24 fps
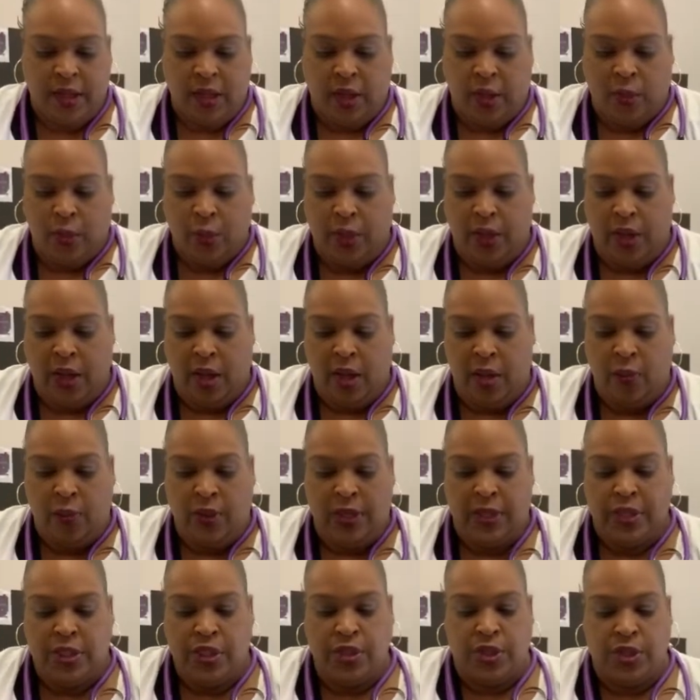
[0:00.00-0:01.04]
We
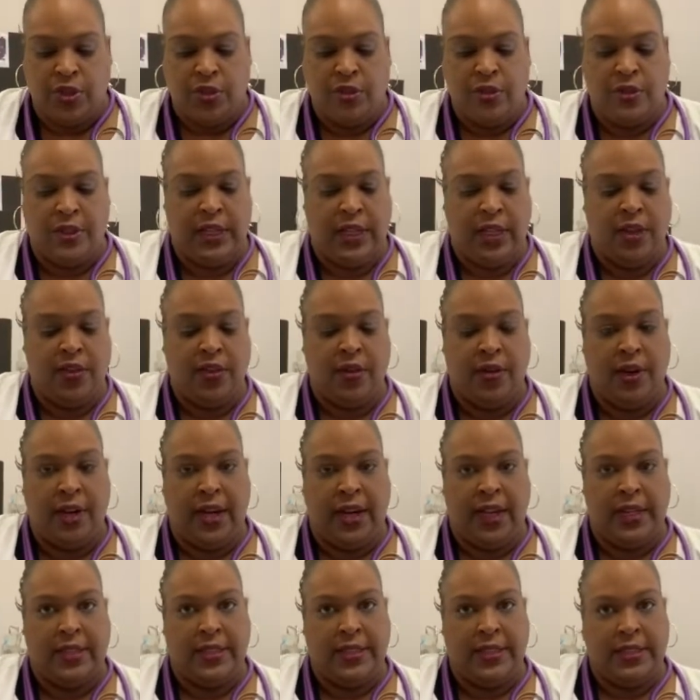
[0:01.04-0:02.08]
always use either
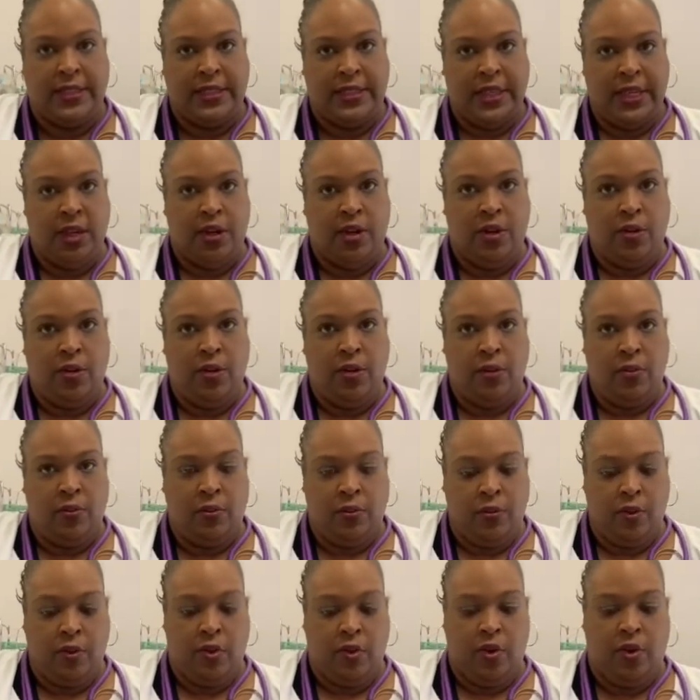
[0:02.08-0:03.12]
a single
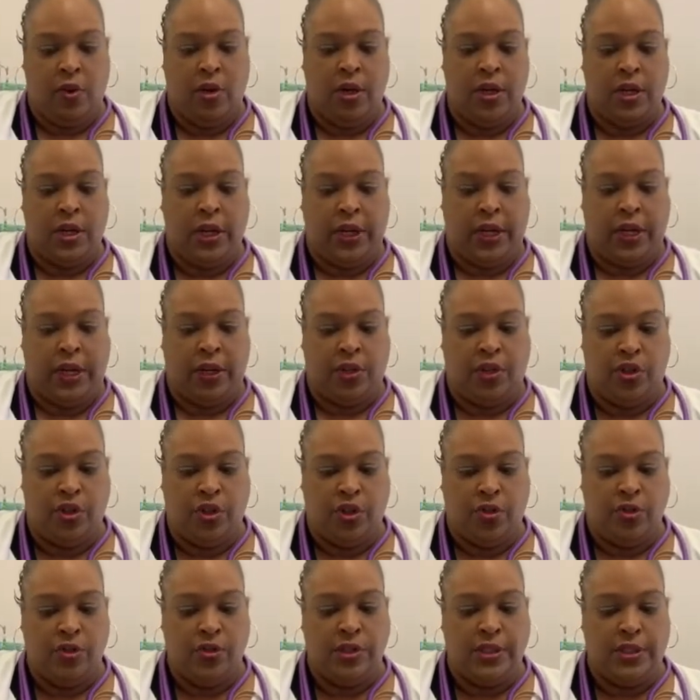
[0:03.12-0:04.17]
or a
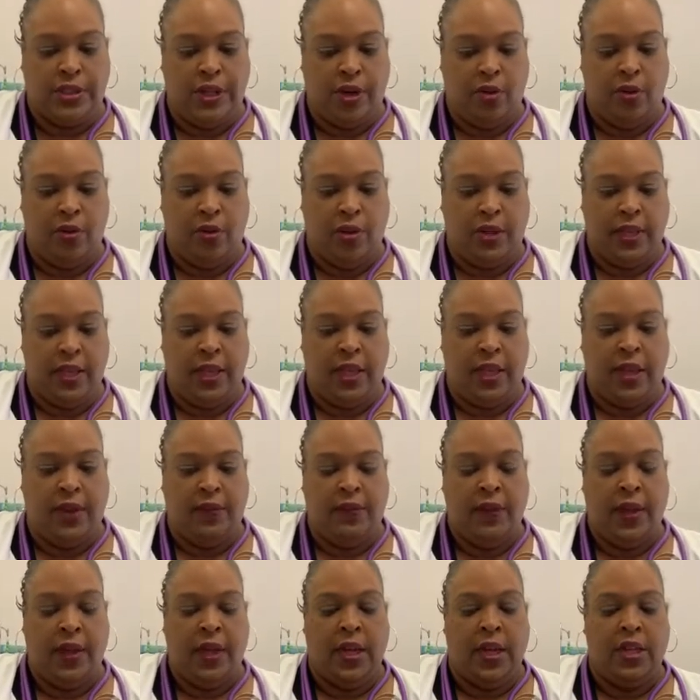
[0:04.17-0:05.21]
2 sterile glove.
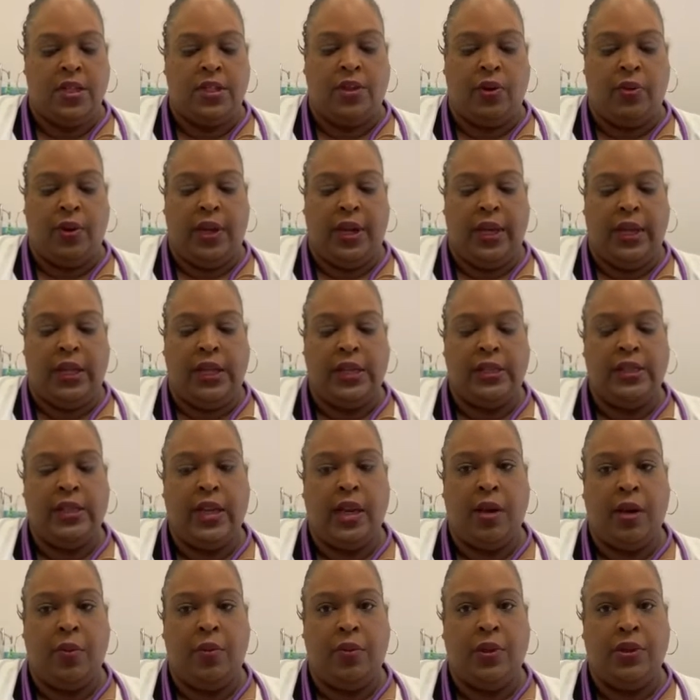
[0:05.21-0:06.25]
So
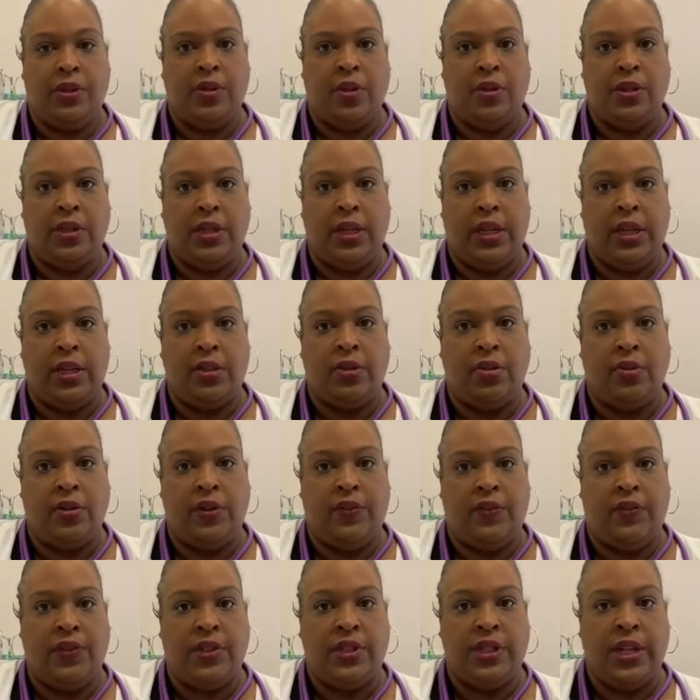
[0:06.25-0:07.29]
anytime we start to enter the
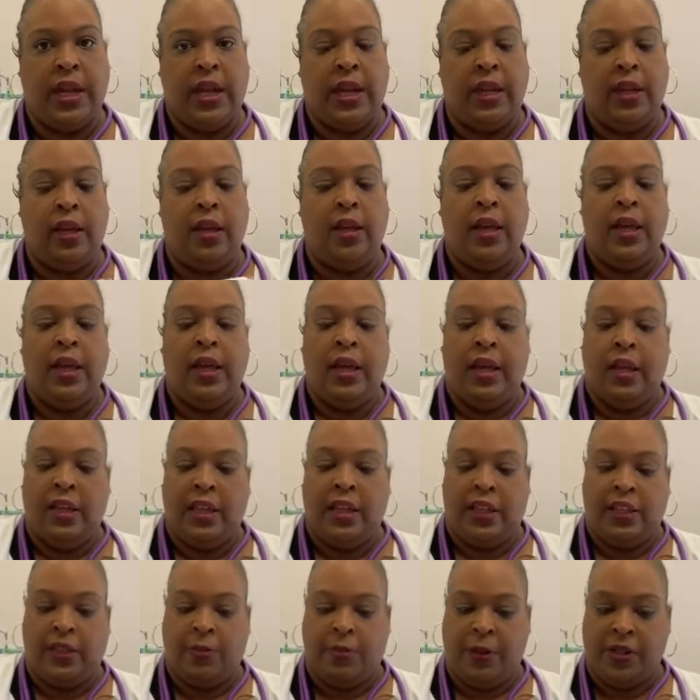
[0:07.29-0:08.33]
vagina,
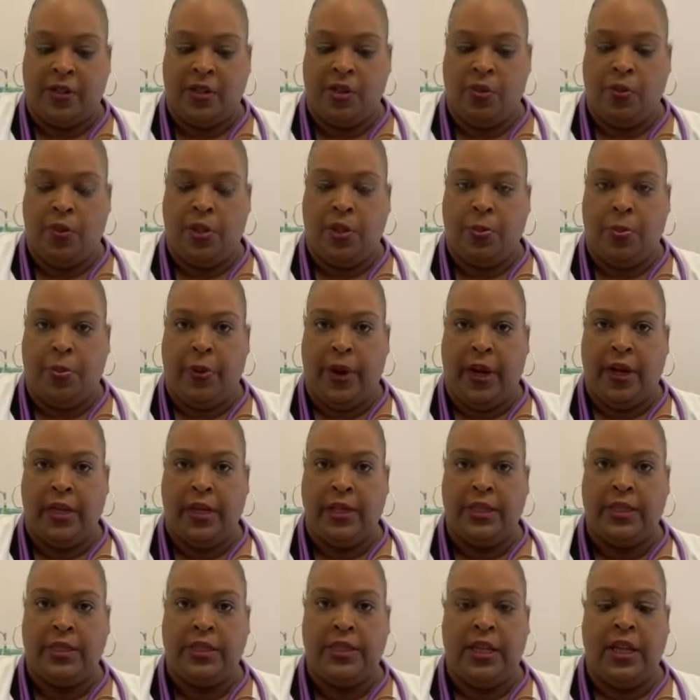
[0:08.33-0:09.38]
especially with
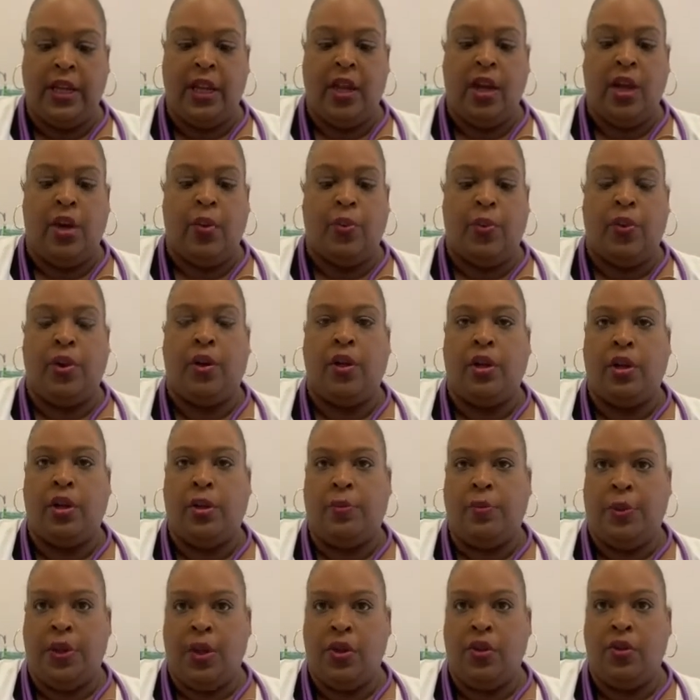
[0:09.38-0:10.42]
pregnancy, we're going to
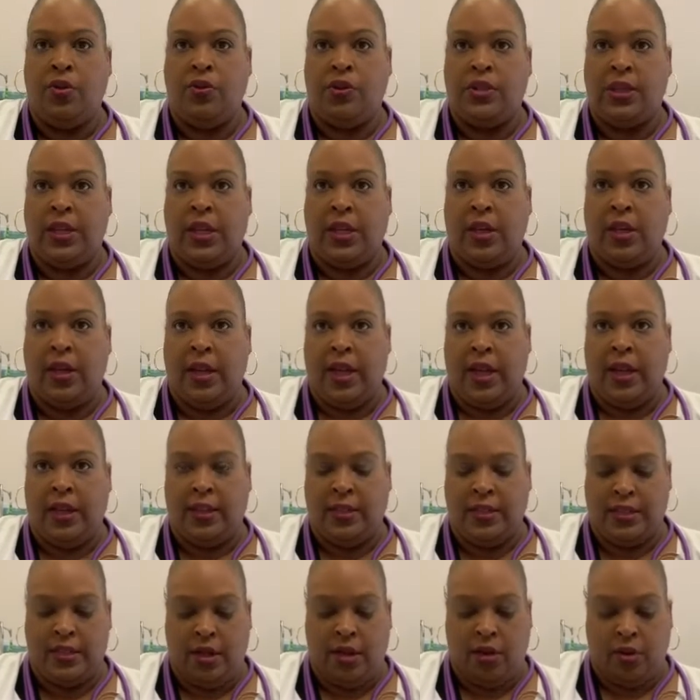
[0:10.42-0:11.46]
be using a
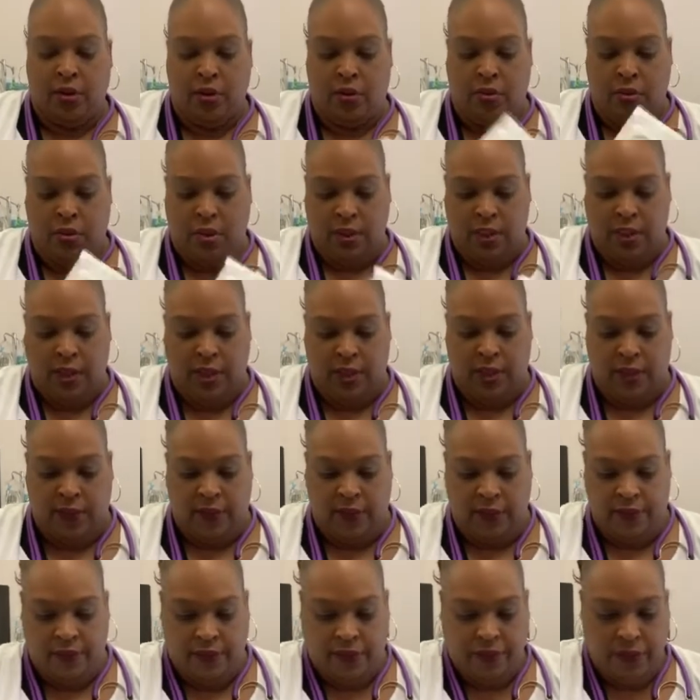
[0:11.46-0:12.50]
sterile glove.
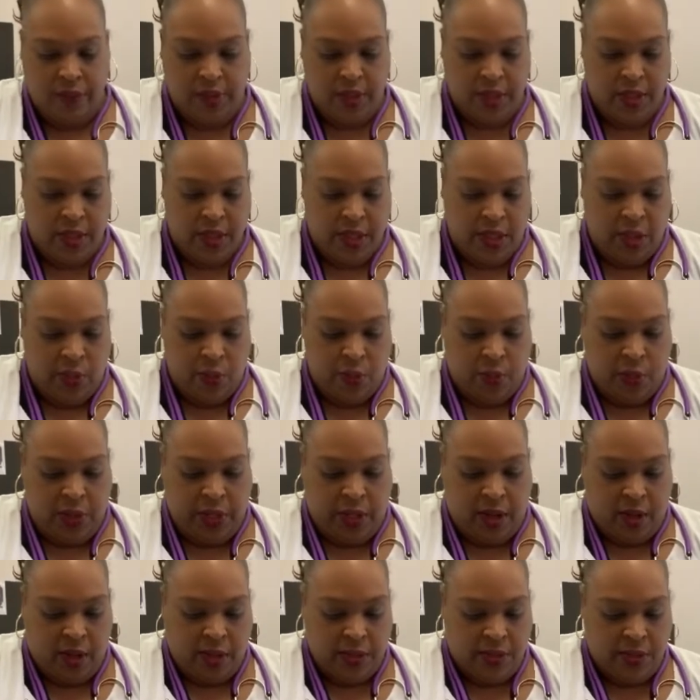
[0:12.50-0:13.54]
We
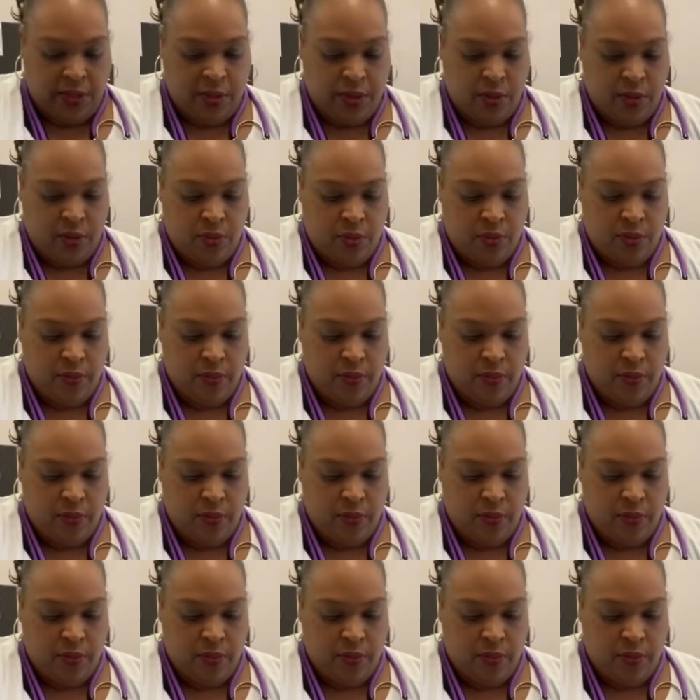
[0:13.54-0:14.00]
also